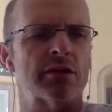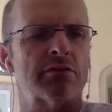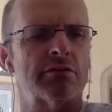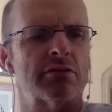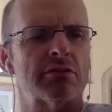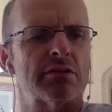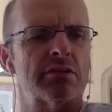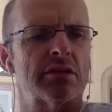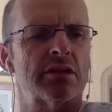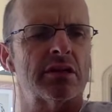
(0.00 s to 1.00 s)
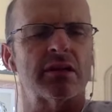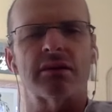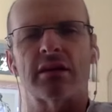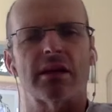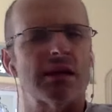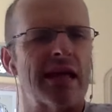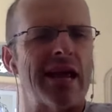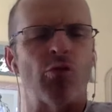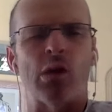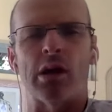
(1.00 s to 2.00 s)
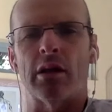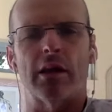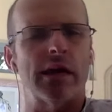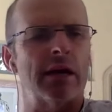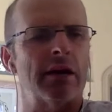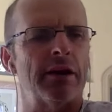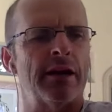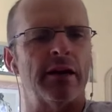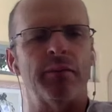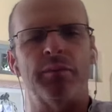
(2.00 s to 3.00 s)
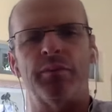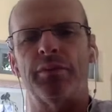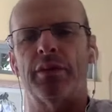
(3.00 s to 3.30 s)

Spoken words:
it didn't end well there. I